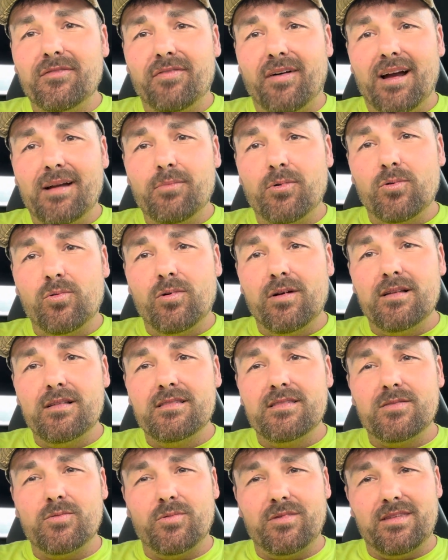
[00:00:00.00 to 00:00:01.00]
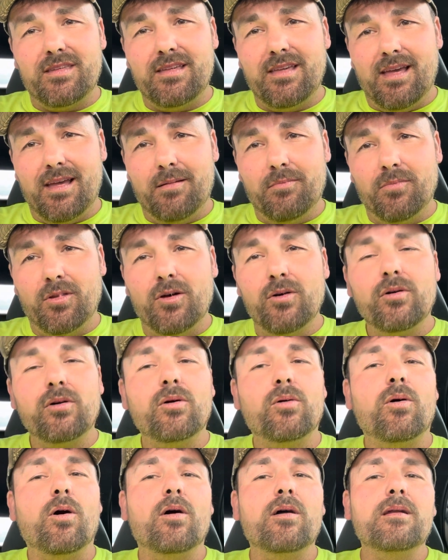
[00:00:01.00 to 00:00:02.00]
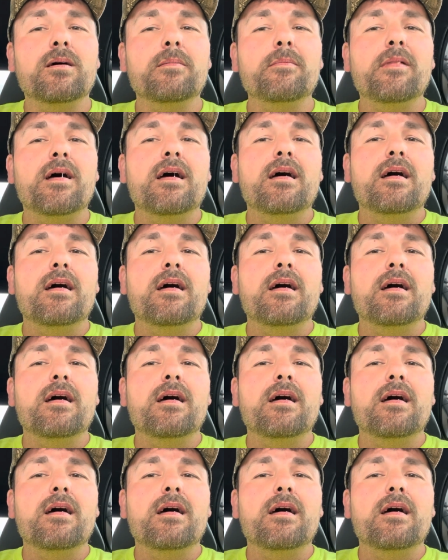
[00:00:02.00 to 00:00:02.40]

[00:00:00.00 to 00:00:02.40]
fiber ones with the M logo on them.